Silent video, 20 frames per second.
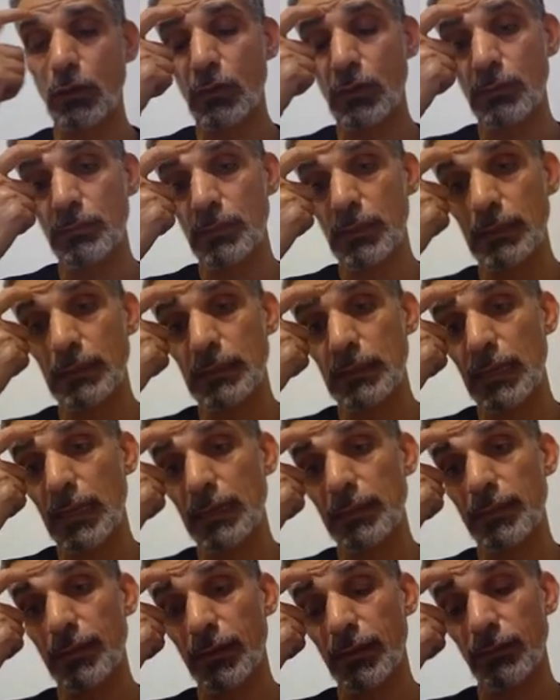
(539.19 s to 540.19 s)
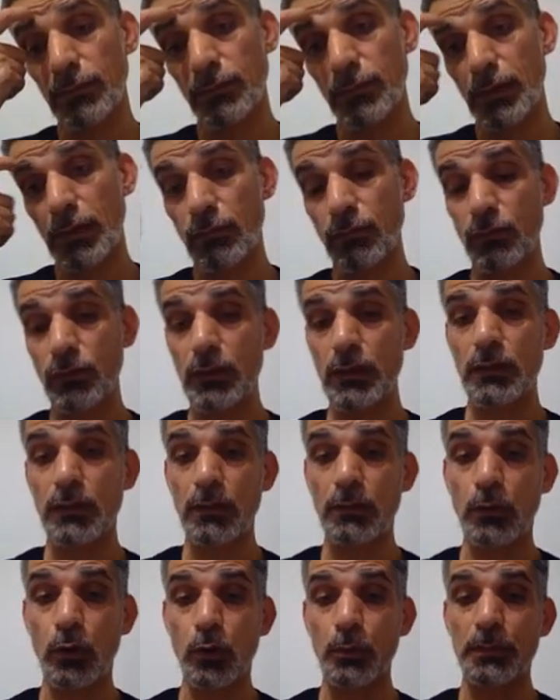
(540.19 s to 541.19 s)
on it like the CMV
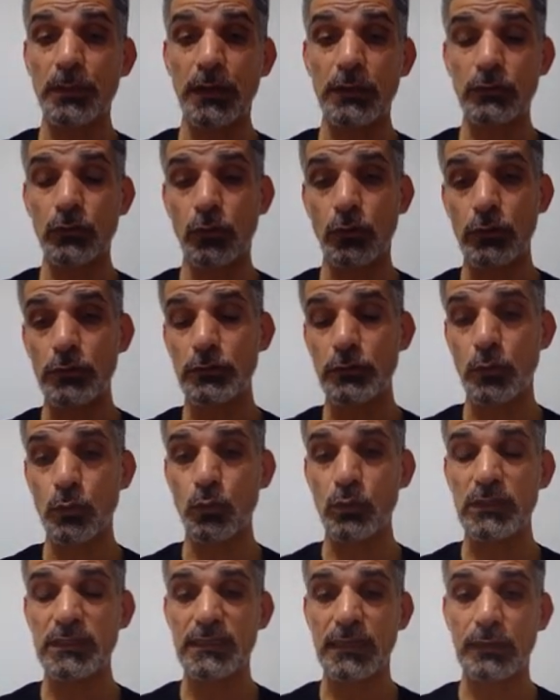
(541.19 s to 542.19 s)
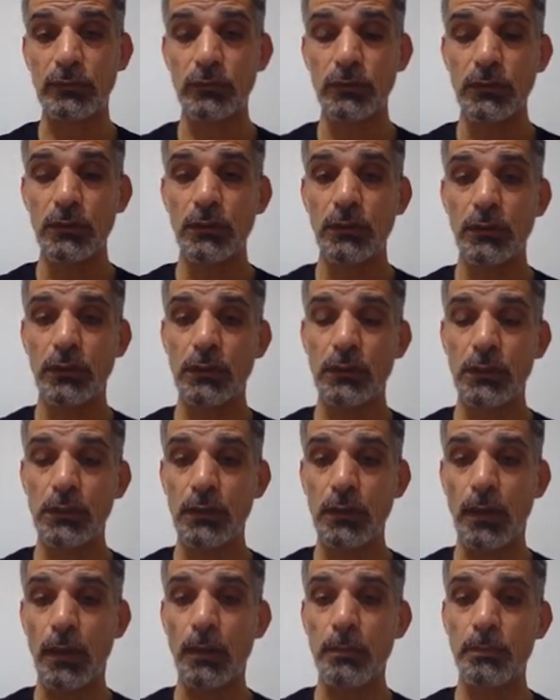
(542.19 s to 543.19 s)
the operator also will set
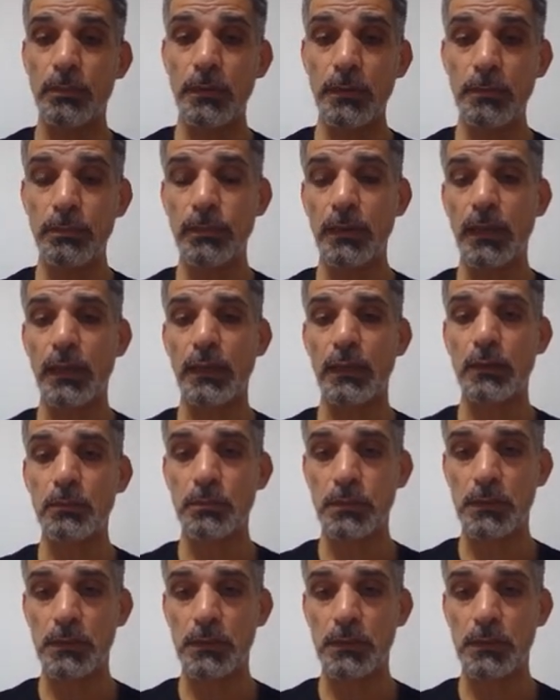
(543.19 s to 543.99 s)
the uh, pip and